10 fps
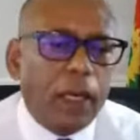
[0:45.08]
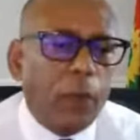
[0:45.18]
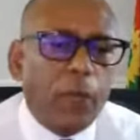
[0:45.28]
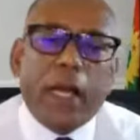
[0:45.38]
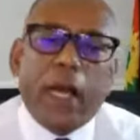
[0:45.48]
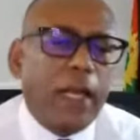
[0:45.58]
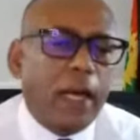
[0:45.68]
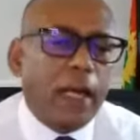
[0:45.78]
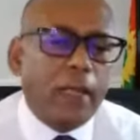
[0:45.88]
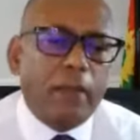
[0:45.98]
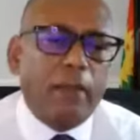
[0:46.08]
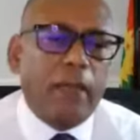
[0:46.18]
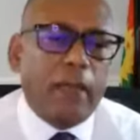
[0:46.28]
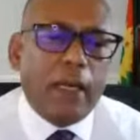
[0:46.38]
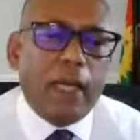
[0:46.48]
we cannot
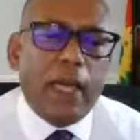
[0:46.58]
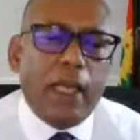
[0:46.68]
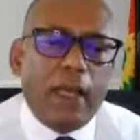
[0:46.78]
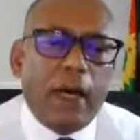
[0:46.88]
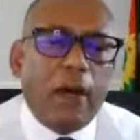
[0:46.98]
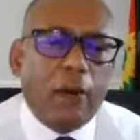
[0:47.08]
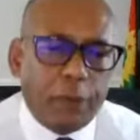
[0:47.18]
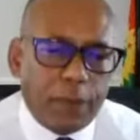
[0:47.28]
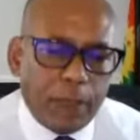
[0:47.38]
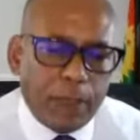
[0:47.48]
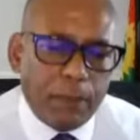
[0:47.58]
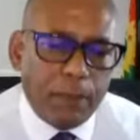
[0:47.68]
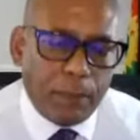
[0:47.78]
gain our freedom.